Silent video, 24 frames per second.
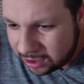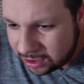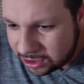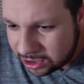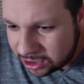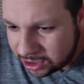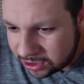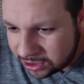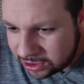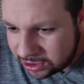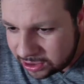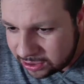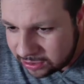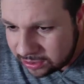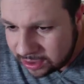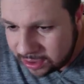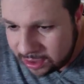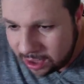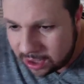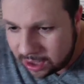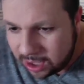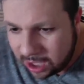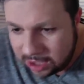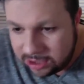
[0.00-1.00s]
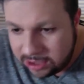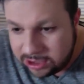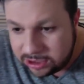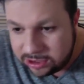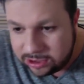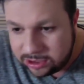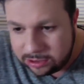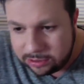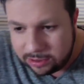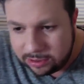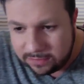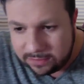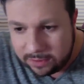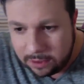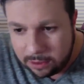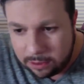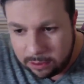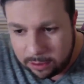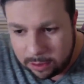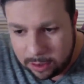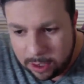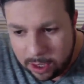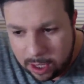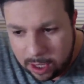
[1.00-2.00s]
Just do it. Okay, just do it. Go
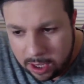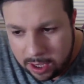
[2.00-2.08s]
on.